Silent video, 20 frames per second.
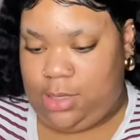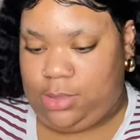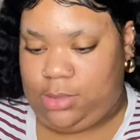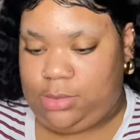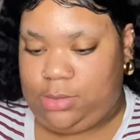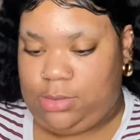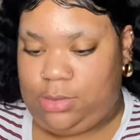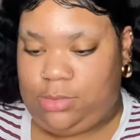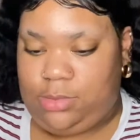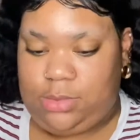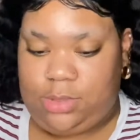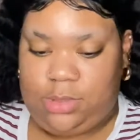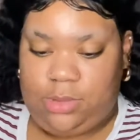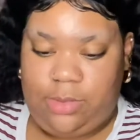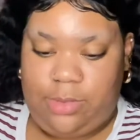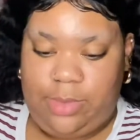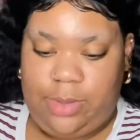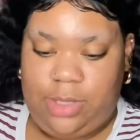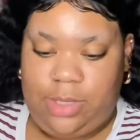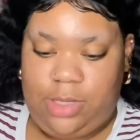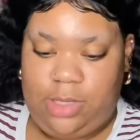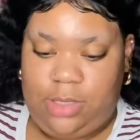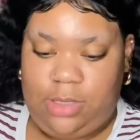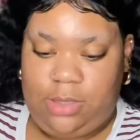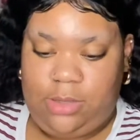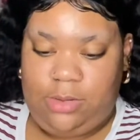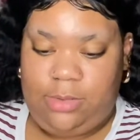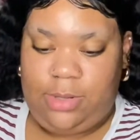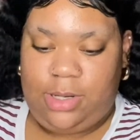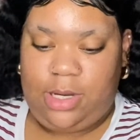So I'm just gonna put a
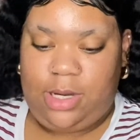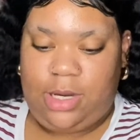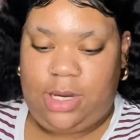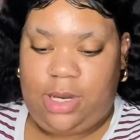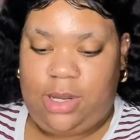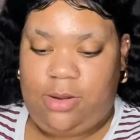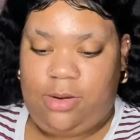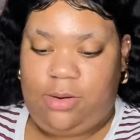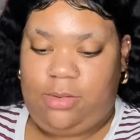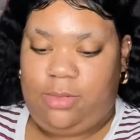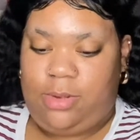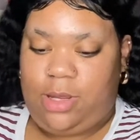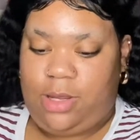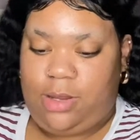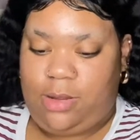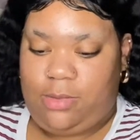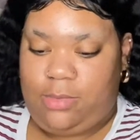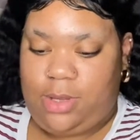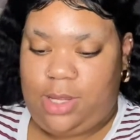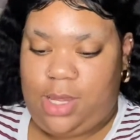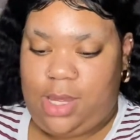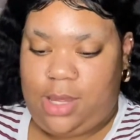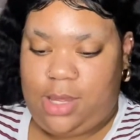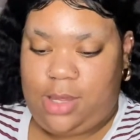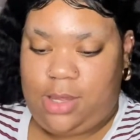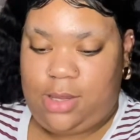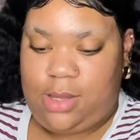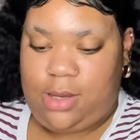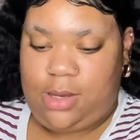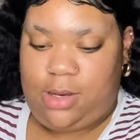little bit of that on the back of my
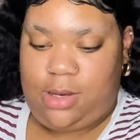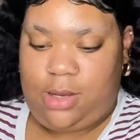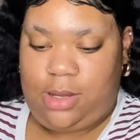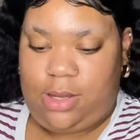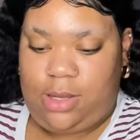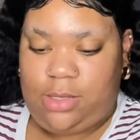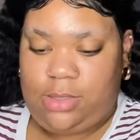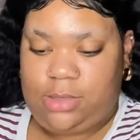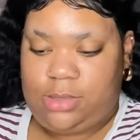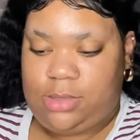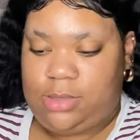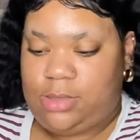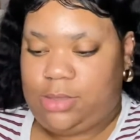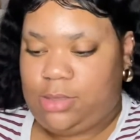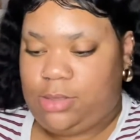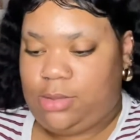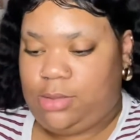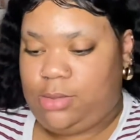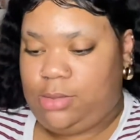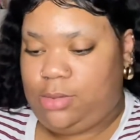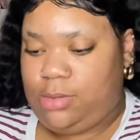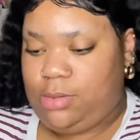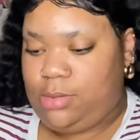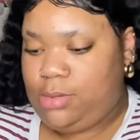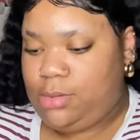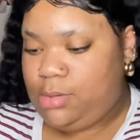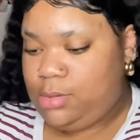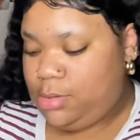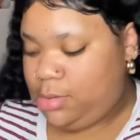hand, like so.